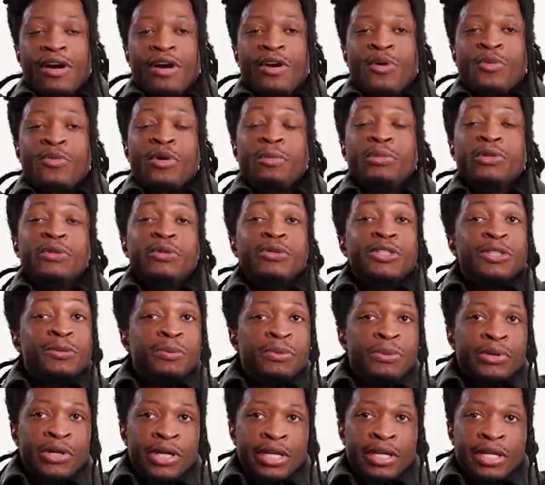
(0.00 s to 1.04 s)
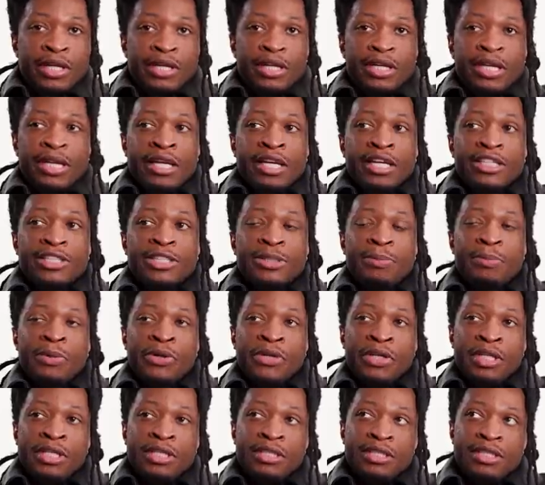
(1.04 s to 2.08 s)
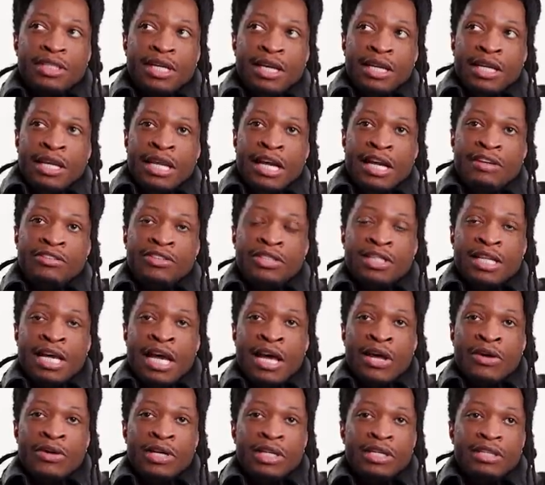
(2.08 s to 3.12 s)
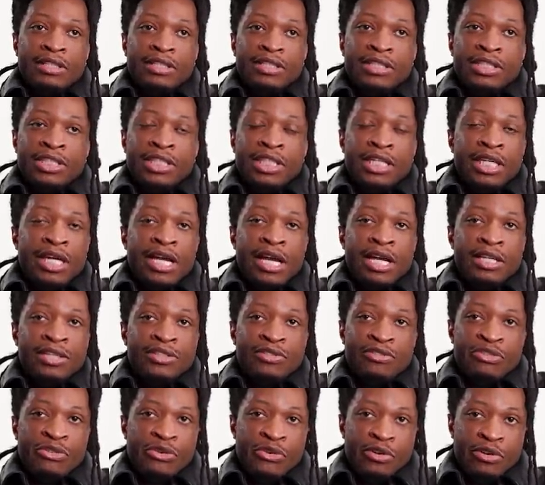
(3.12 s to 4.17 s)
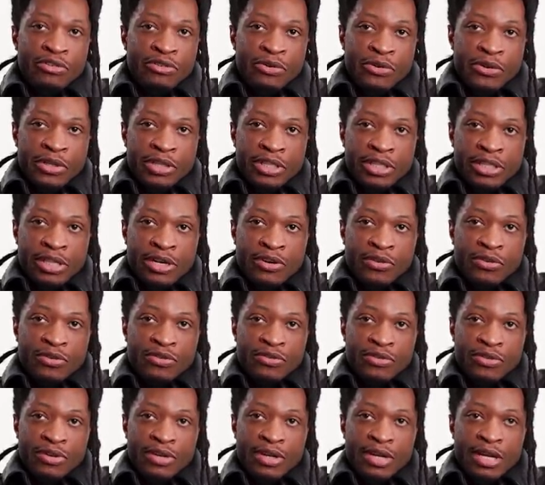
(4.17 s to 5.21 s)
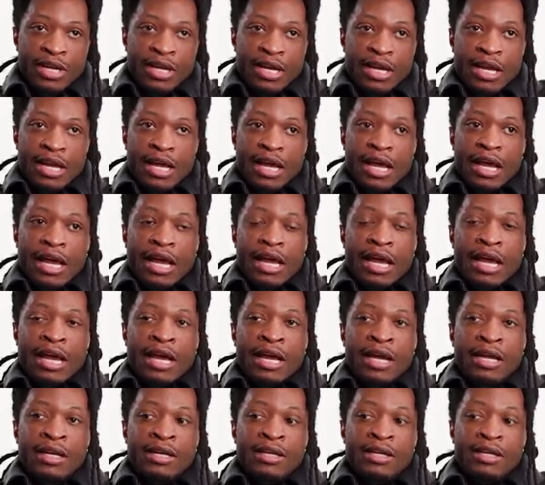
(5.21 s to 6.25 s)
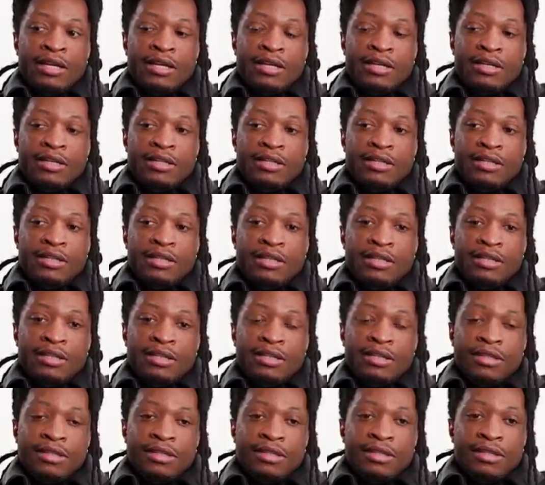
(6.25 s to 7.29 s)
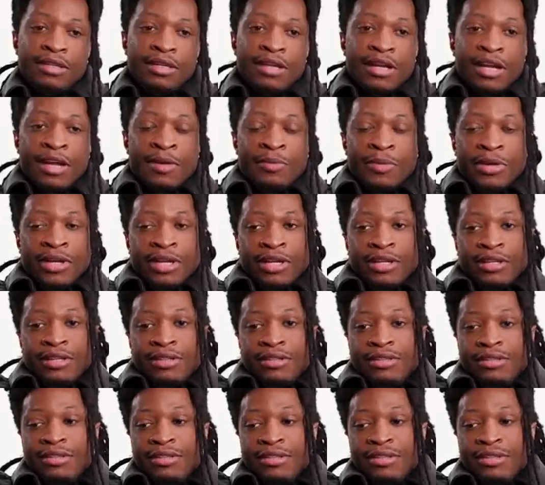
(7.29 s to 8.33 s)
a woman who's pretty can experience a lifestyle that she can't afford for herself. And I mean,